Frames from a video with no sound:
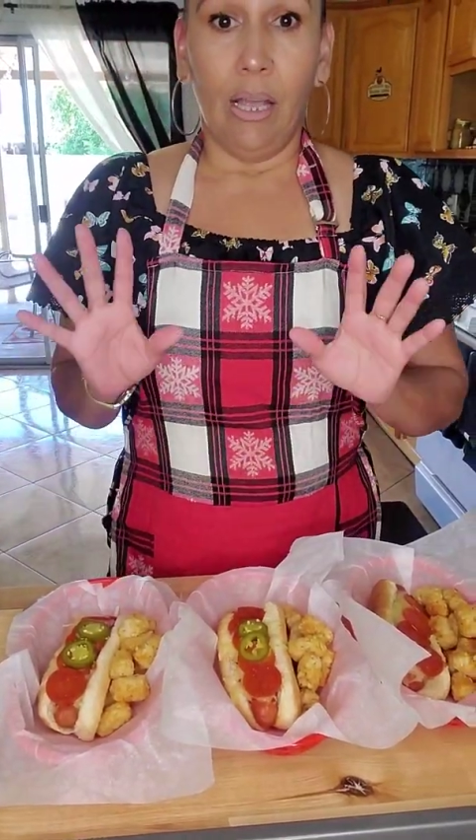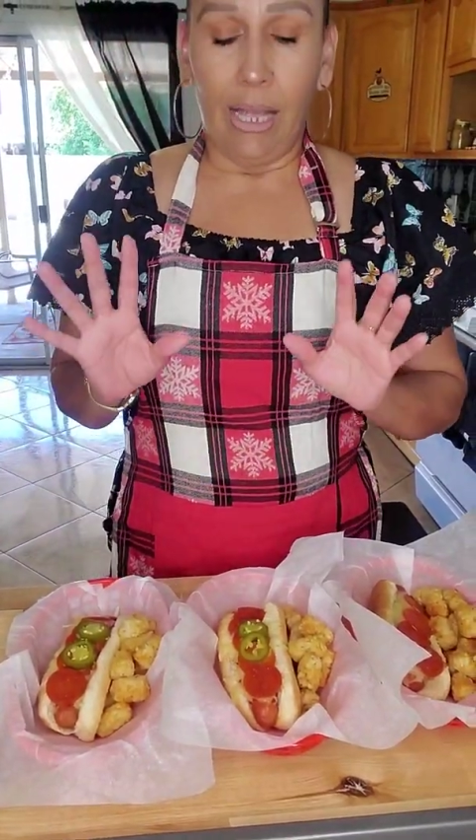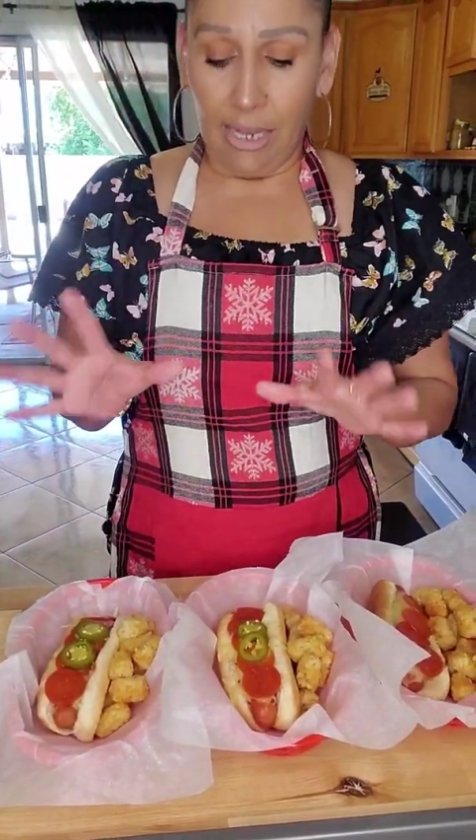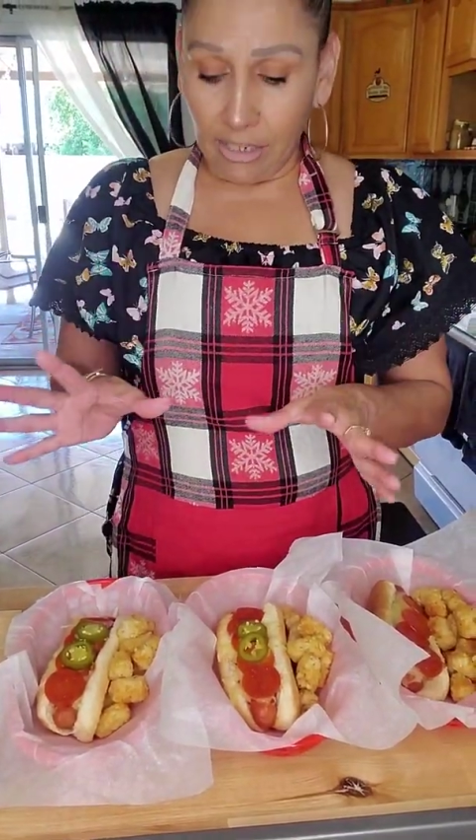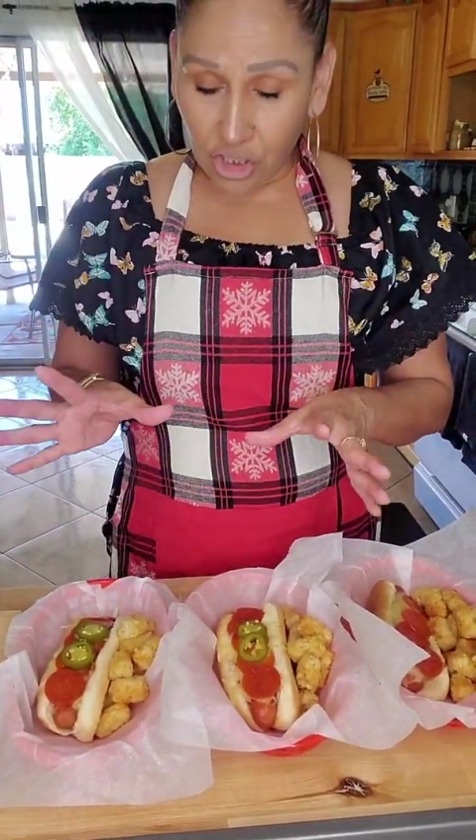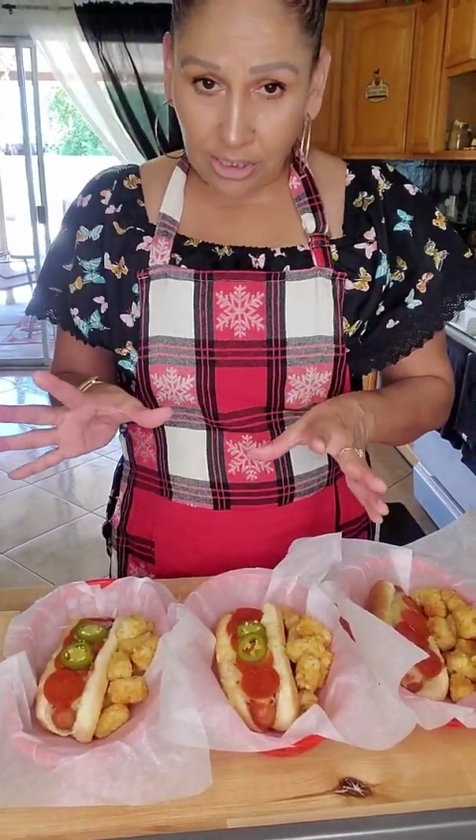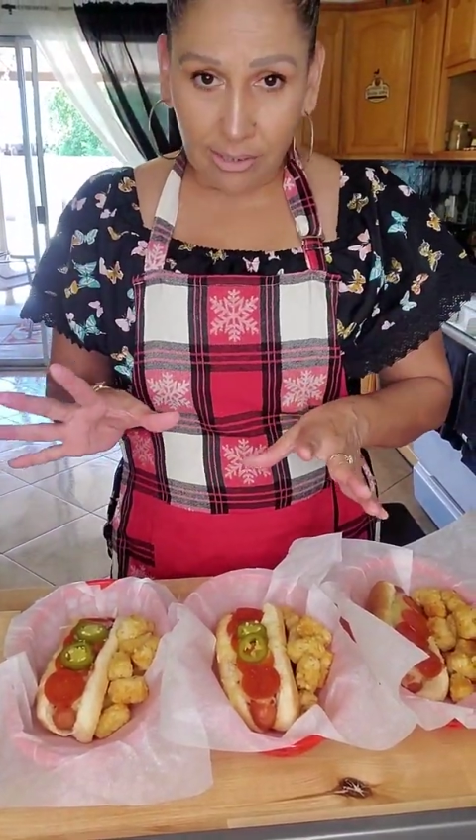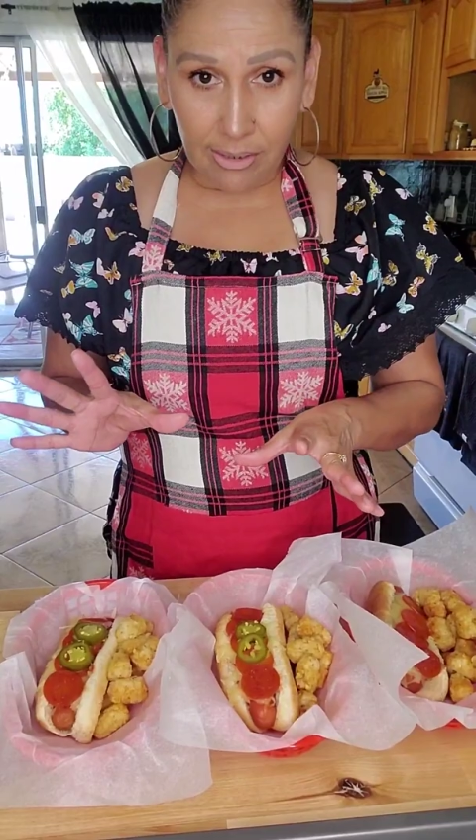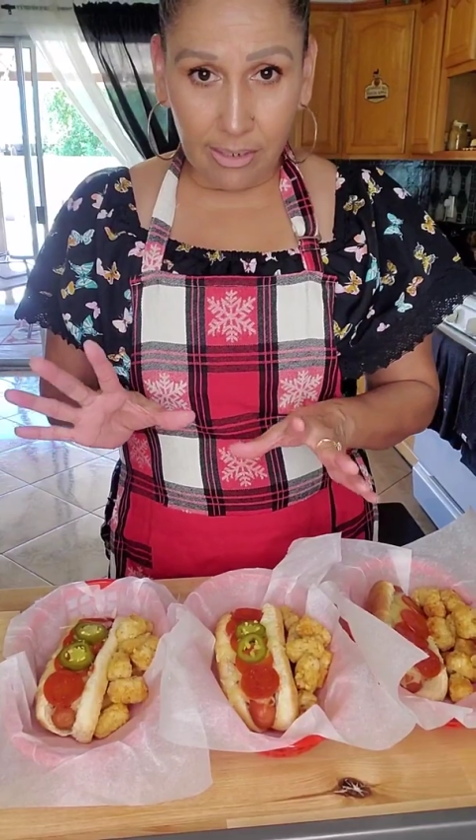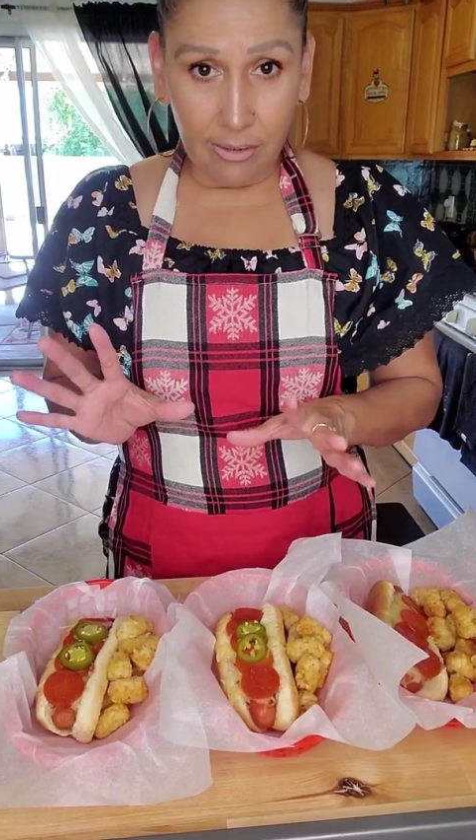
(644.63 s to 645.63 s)
And just
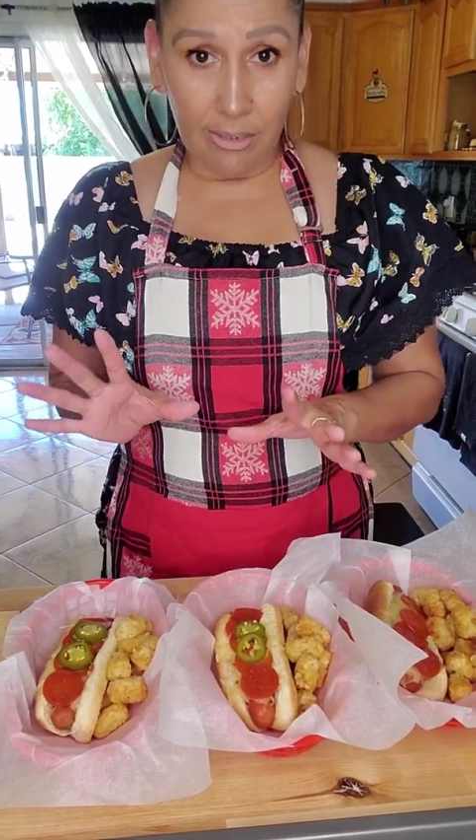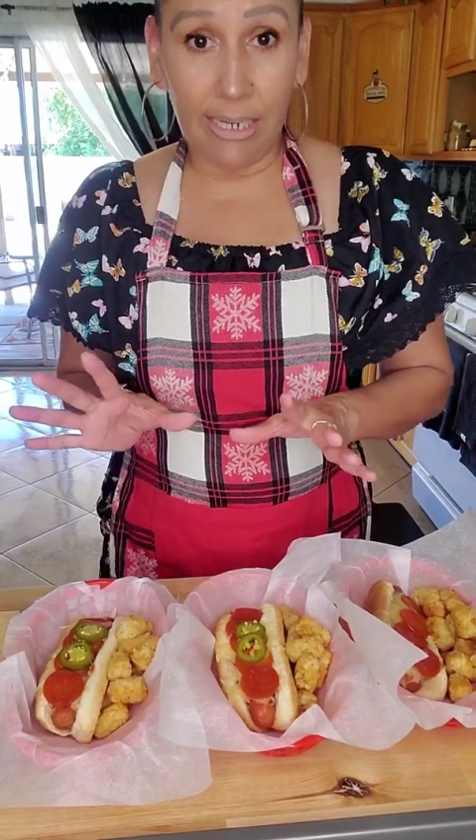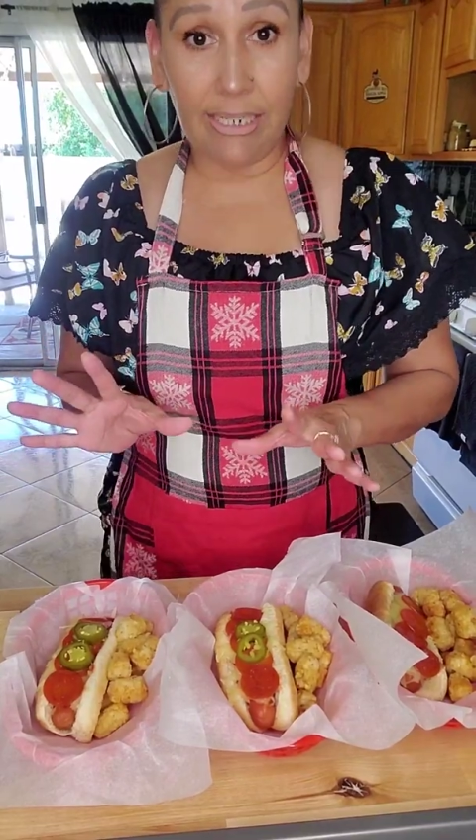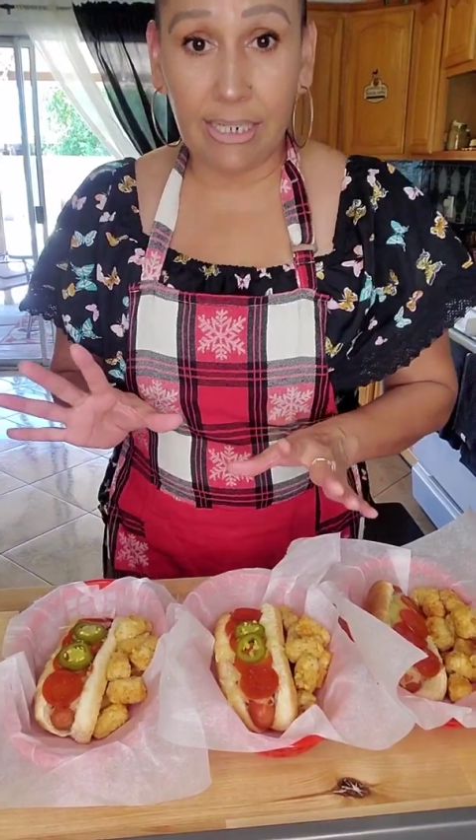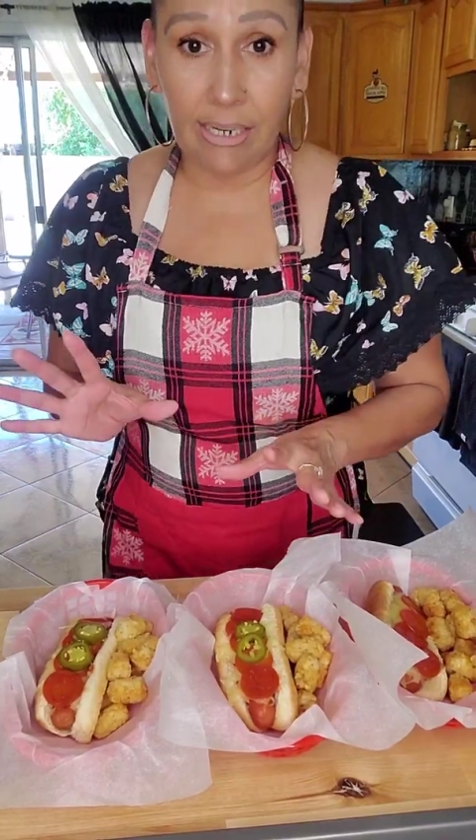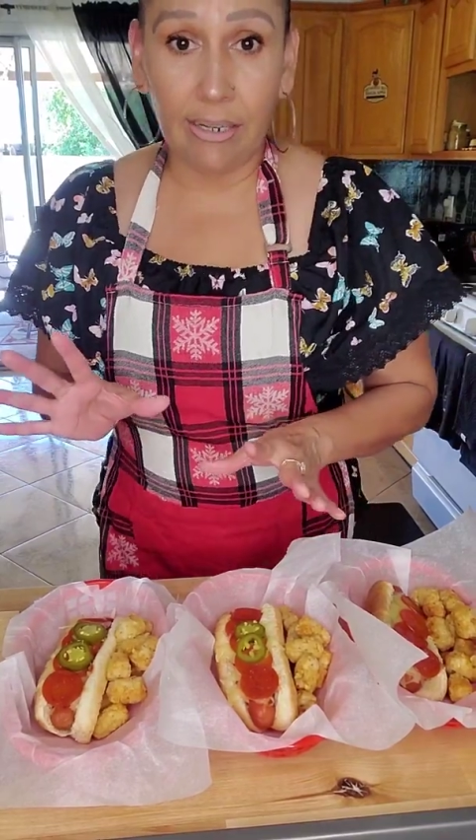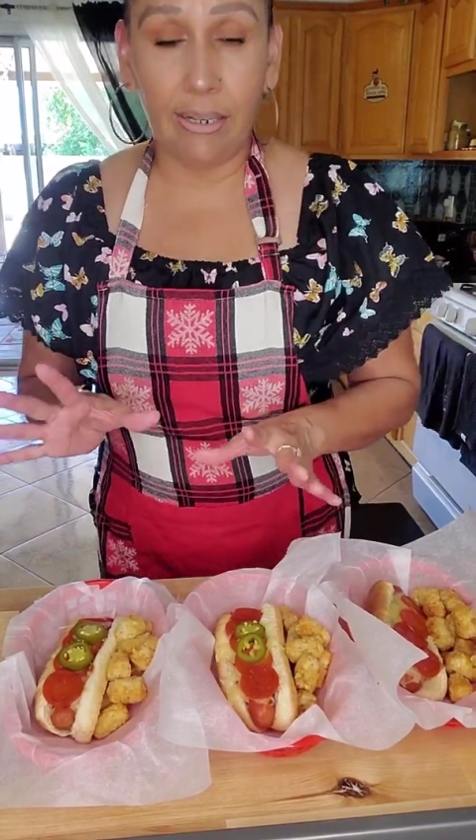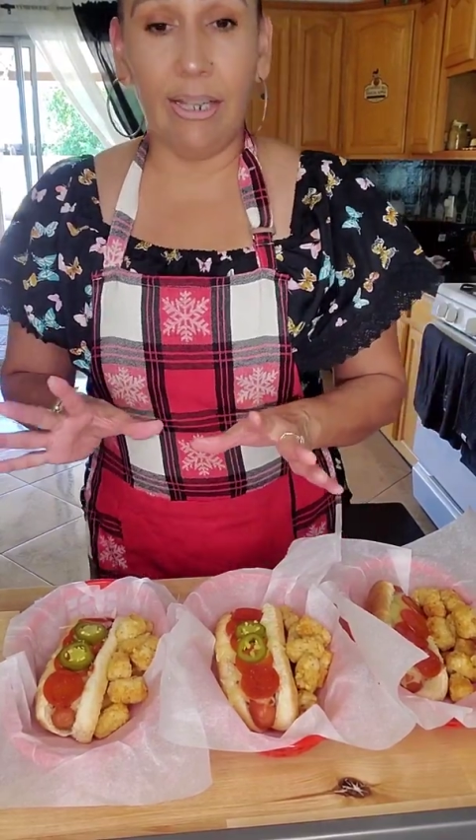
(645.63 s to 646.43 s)
a little idea